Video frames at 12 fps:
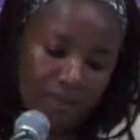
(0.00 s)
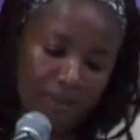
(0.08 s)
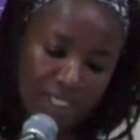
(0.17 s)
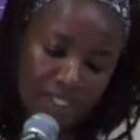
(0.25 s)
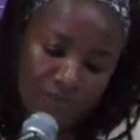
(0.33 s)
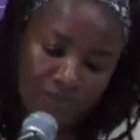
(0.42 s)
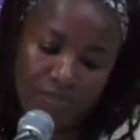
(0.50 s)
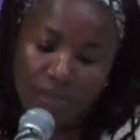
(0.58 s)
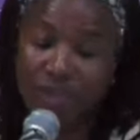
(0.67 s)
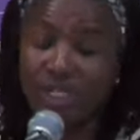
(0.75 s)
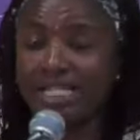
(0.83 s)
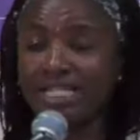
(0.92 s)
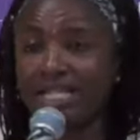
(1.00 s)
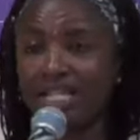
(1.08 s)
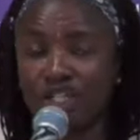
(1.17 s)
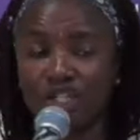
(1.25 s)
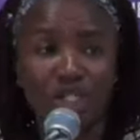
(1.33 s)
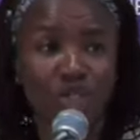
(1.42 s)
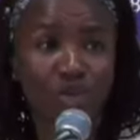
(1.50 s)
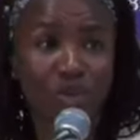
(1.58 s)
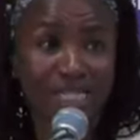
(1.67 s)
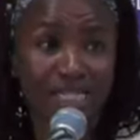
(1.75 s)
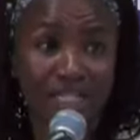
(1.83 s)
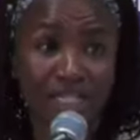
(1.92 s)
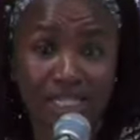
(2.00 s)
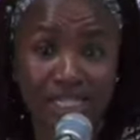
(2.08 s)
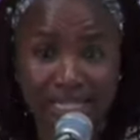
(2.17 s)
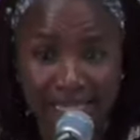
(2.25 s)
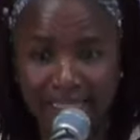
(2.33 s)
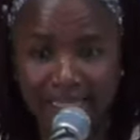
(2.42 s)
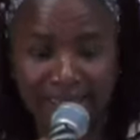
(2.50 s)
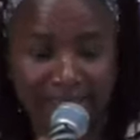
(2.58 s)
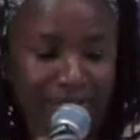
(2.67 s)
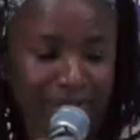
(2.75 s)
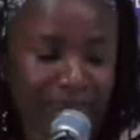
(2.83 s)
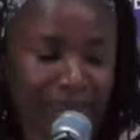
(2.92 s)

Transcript: This is from the United Nations 2018.